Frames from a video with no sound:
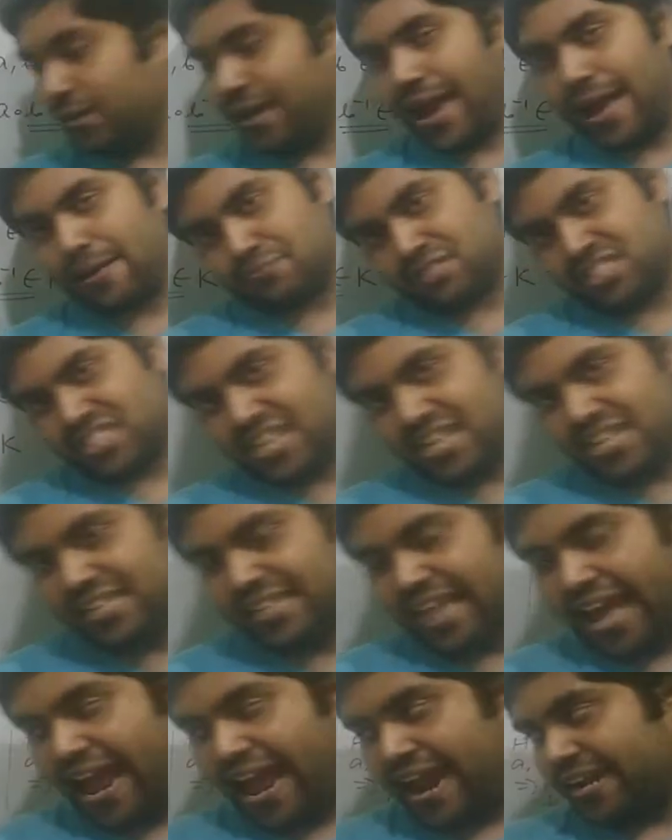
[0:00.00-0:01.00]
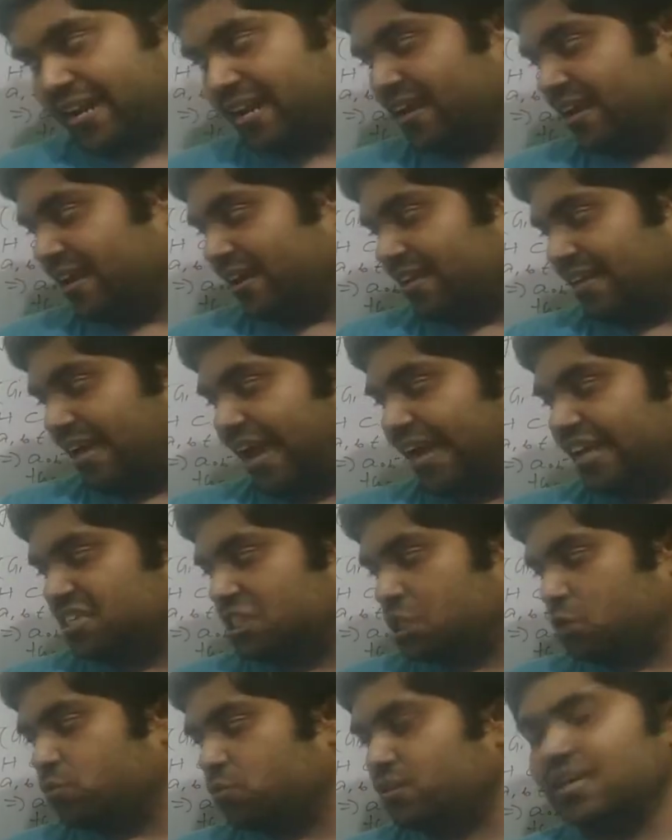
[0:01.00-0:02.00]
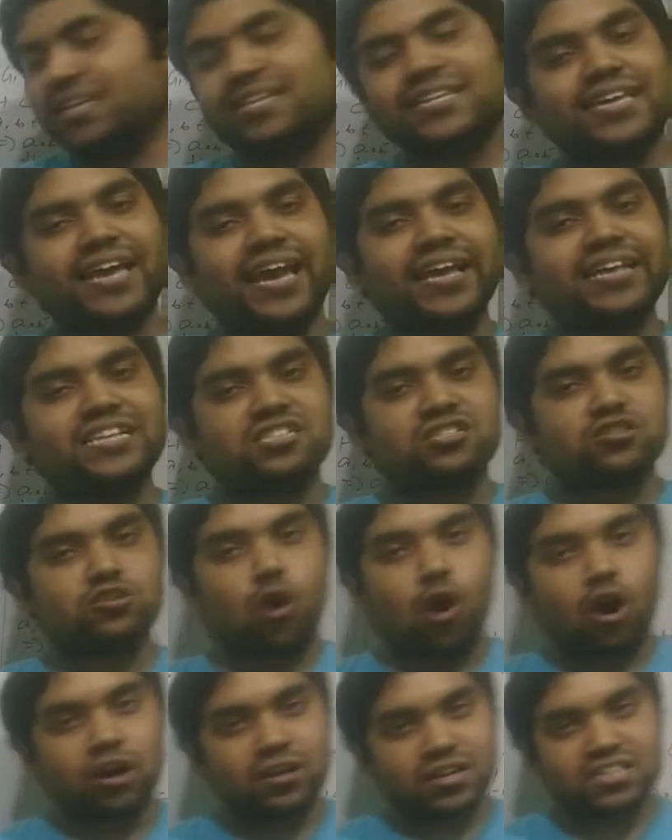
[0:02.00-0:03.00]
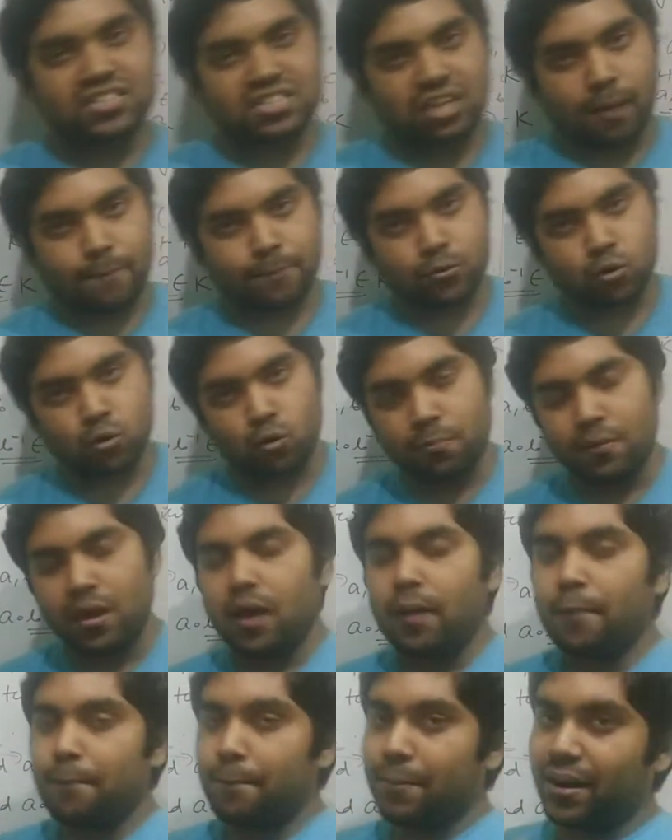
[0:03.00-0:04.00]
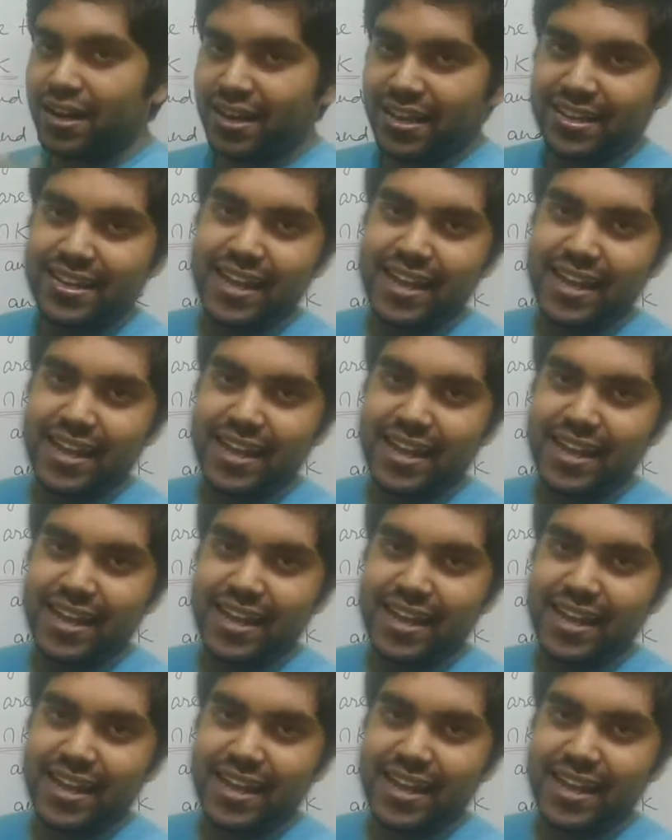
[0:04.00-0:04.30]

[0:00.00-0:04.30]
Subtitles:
have seen that H union K is not a subgroup, but in